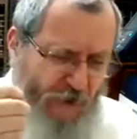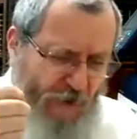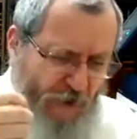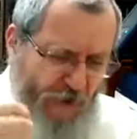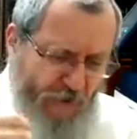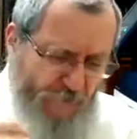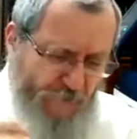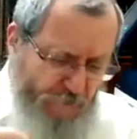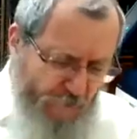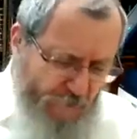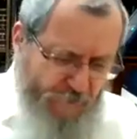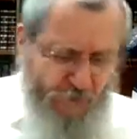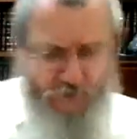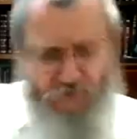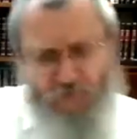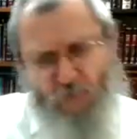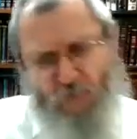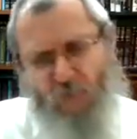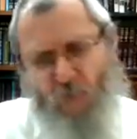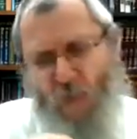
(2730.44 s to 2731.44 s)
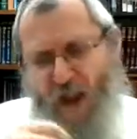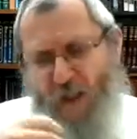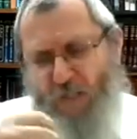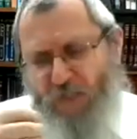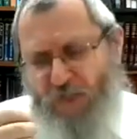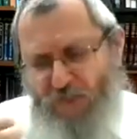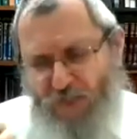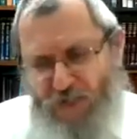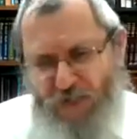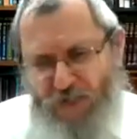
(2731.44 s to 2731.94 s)
of the whole why
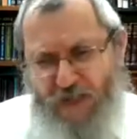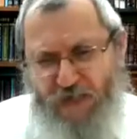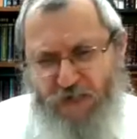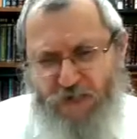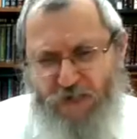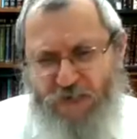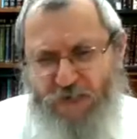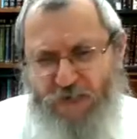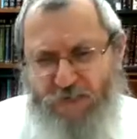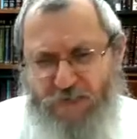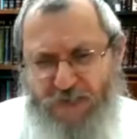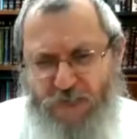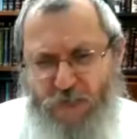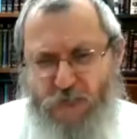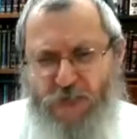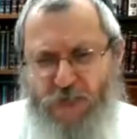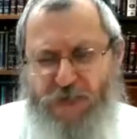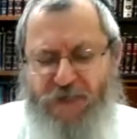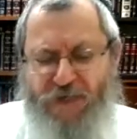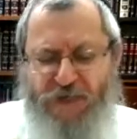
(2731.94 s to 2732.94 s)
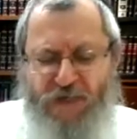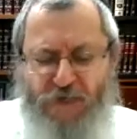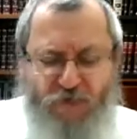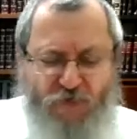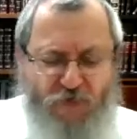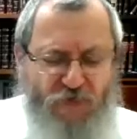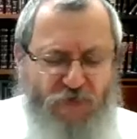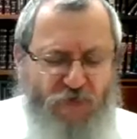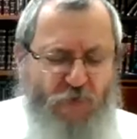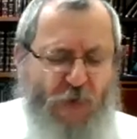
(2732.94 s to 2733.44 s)
we drink alcohol to begin with, the
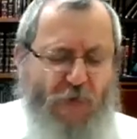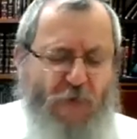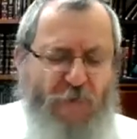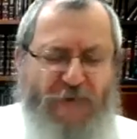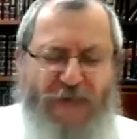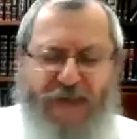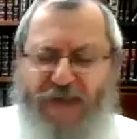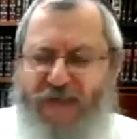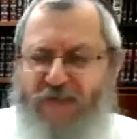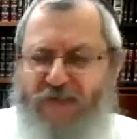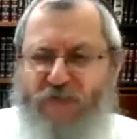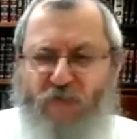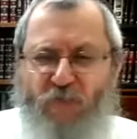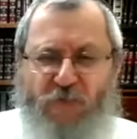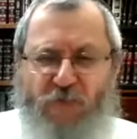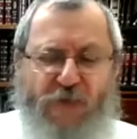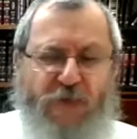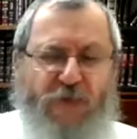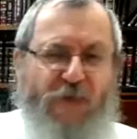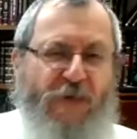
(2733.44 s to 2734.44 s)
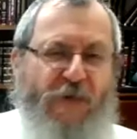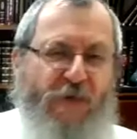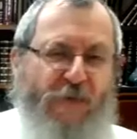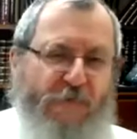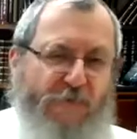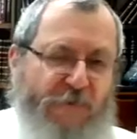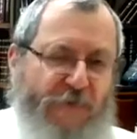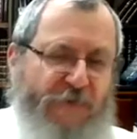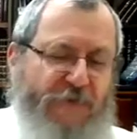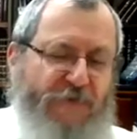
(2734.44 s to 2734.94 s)
Kiddush, while we make Kiddush, we
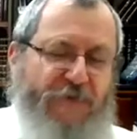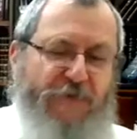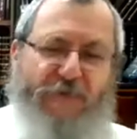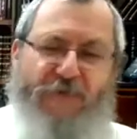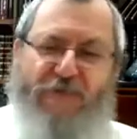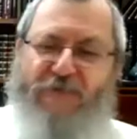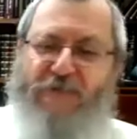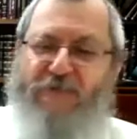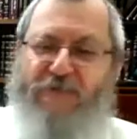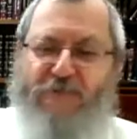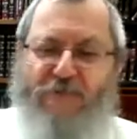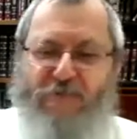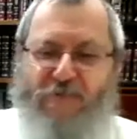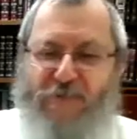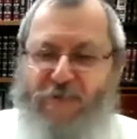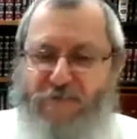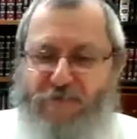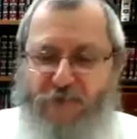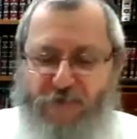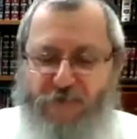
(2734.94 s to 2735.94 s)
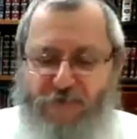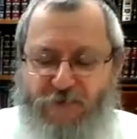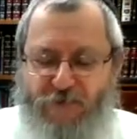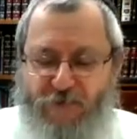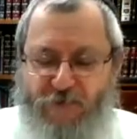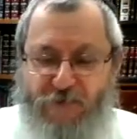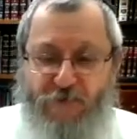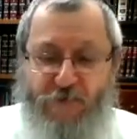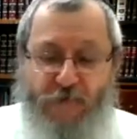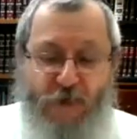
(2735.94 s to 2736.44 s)
fix the sin of
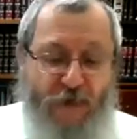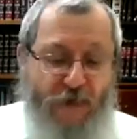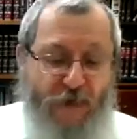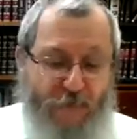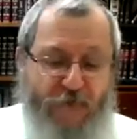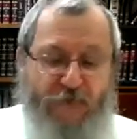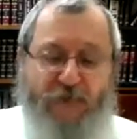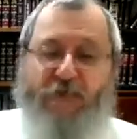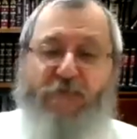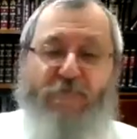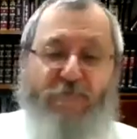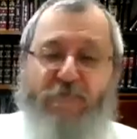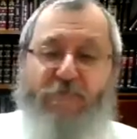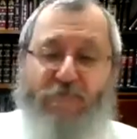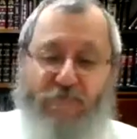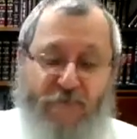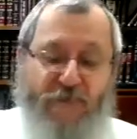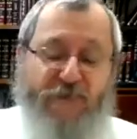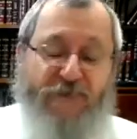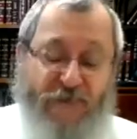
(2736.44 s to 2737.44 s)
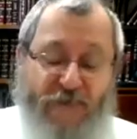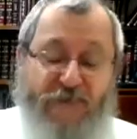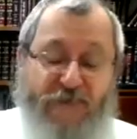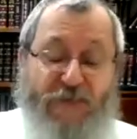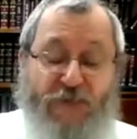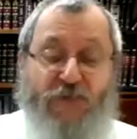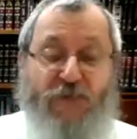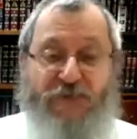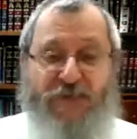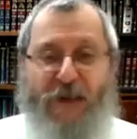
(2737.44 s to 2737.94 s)
the. I mean, this is
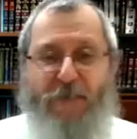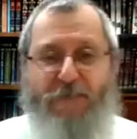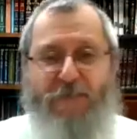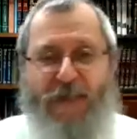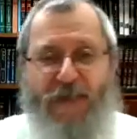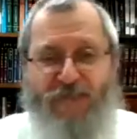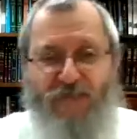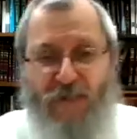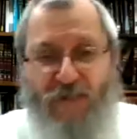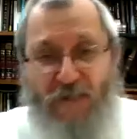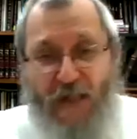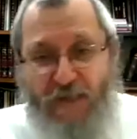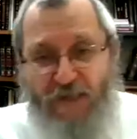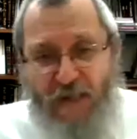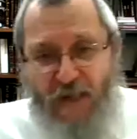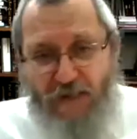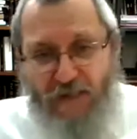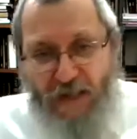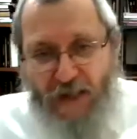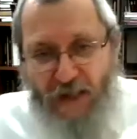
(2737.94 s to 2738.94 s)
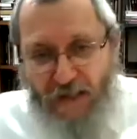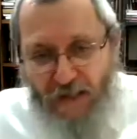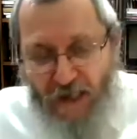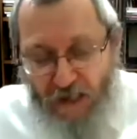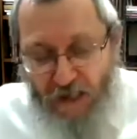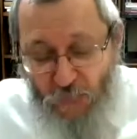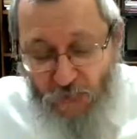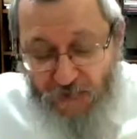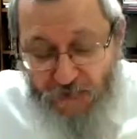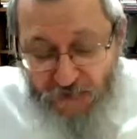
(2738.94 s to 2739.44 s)
a good example, actually.
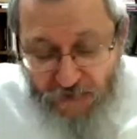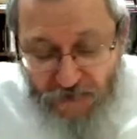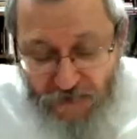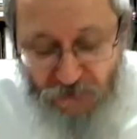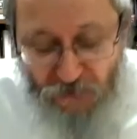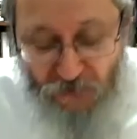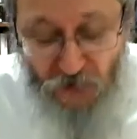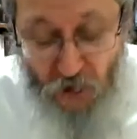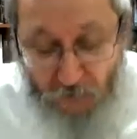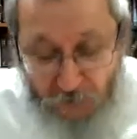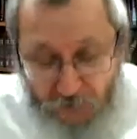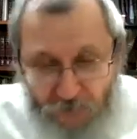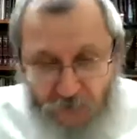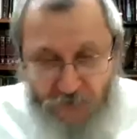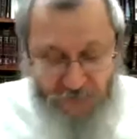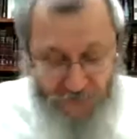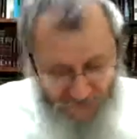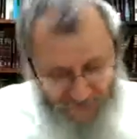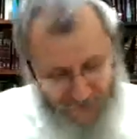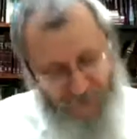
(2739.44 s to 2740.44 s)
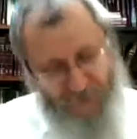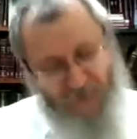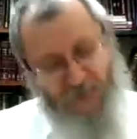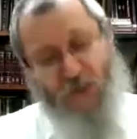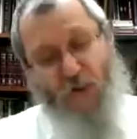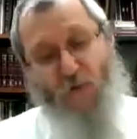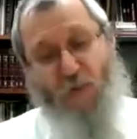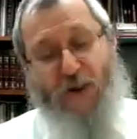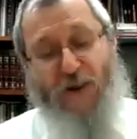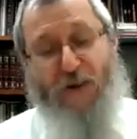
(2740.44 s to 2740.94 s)
I'll quickly go through it.
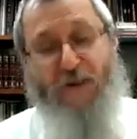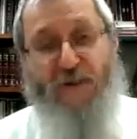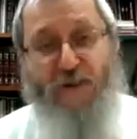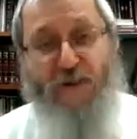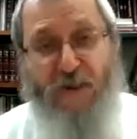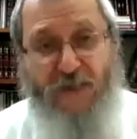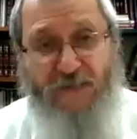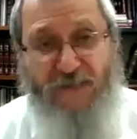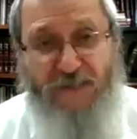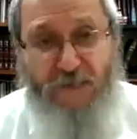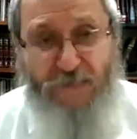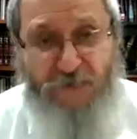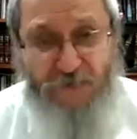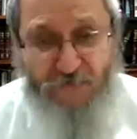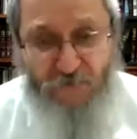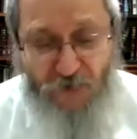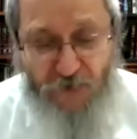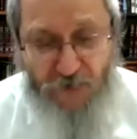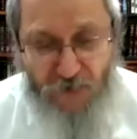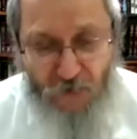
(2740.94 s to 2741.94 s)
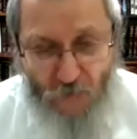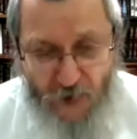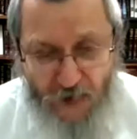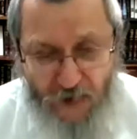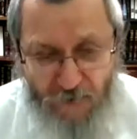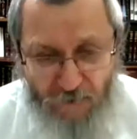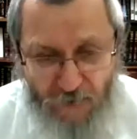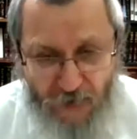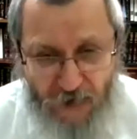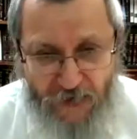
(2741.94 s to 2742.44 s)
One of the concepts of drinking wine
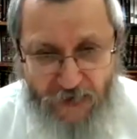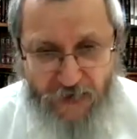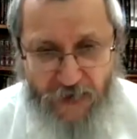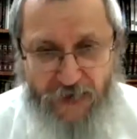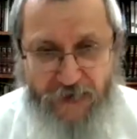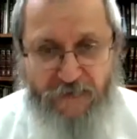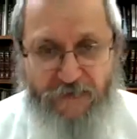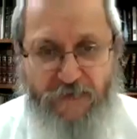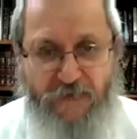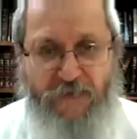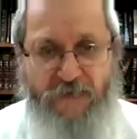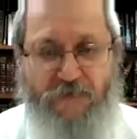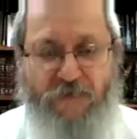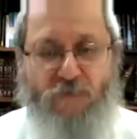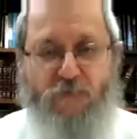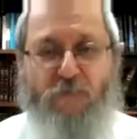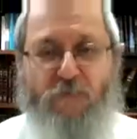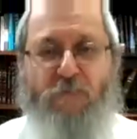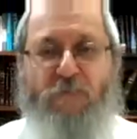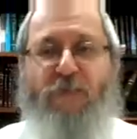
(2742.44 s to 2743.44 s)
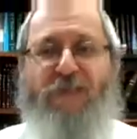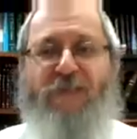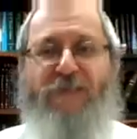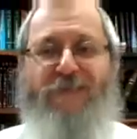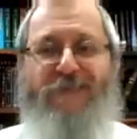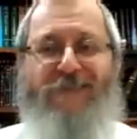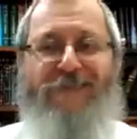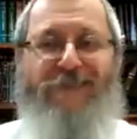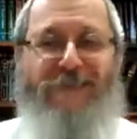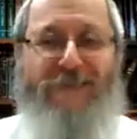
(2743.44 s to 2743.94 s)
on Friday night is to fix
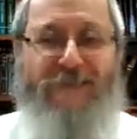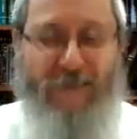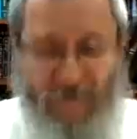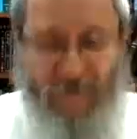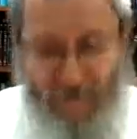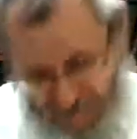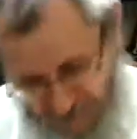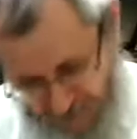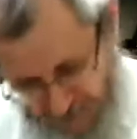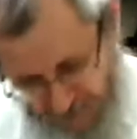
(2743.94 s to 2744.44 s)
the sin